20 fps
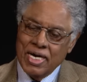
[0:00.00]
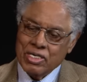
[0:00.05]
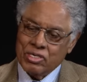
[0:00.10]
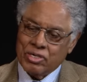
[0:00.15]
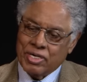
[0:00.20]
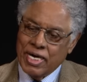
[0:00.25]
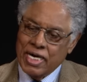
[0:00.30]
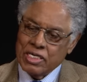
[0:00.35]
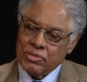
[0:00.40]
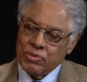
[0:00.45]

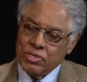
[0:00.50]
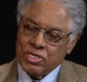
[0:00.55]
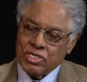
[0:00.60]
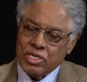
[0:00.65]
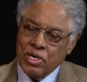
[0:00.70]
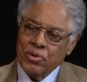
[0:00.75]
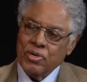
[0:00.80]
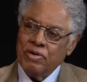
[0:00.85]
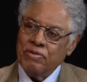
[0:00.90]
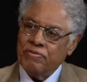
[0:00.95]
education
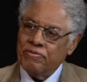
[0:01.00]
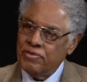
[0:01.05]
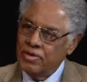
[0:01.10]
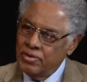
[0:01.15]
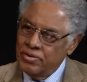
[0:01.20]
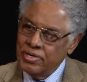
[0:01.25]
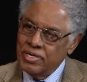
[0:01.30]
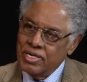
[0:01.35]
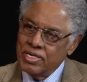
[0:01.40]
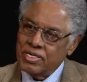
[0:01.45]
was so
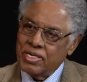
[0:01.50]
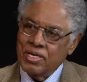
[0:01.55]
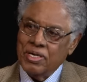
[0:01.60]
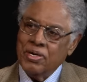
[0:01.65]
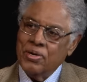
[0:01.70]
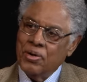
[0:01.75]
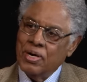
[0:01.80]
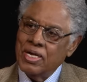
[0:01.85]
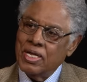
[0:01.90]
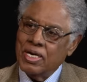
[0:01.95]
inferior to
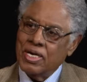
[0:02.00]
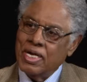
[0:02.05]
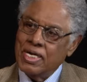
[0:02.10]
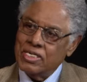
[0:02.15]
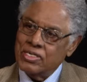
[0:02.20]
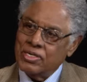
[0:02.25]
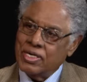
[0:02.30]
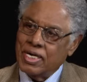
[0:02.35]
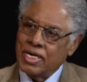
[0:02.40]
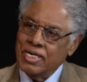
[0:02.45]
the Northern
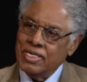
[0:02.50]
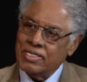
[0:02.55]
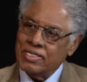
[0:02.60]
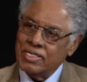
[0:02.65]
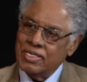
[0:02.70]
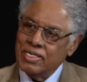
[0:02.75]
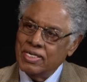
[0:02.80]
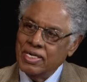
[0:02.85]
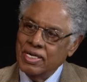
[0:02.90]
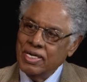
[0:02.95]

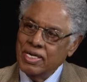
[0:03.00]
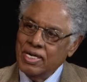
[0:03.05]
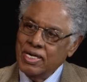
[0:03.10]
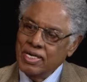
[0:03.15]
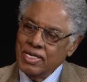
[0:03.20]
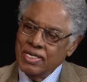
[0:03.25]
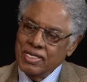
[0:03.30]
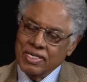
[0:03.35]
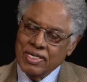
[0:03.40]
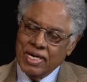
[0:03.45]
education
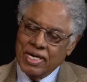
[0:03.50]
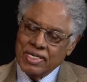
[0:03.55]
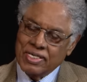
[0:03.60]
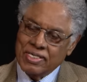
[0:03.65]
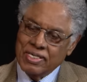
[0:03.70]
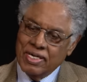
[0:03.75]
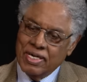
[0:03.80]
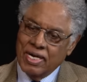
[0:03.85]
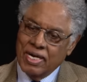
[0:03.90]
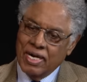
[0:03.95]

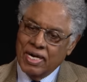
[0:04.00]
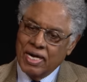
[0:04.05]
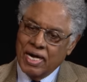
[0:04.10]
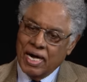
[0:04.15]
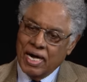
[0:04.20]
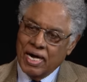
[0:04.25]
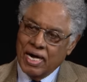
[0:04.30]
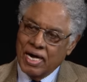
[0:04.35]
that. Uh, oh,